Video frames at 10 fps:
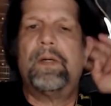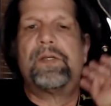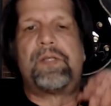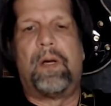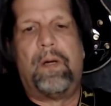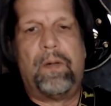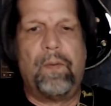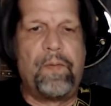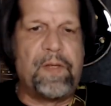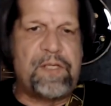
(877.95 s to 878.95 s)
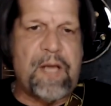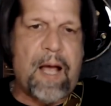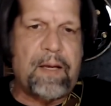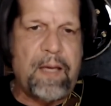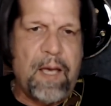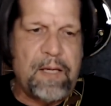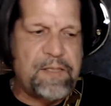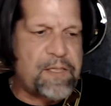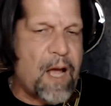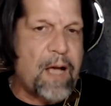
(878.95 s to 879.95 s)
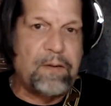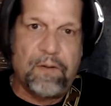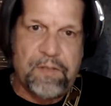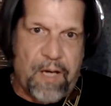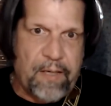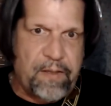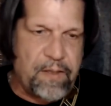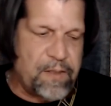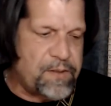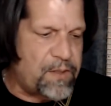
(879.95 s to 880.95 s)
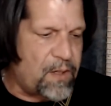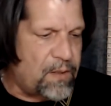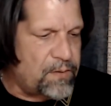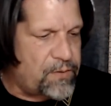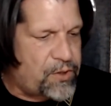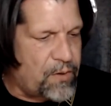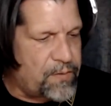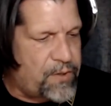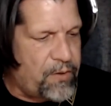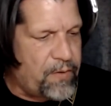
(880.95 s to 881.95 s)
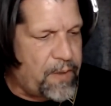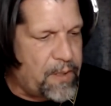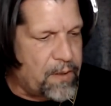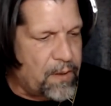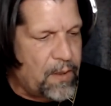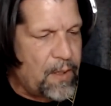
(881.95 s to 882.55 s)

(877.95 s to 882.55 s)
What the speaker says: So the stock headstock looks like this. I'll show it to you here.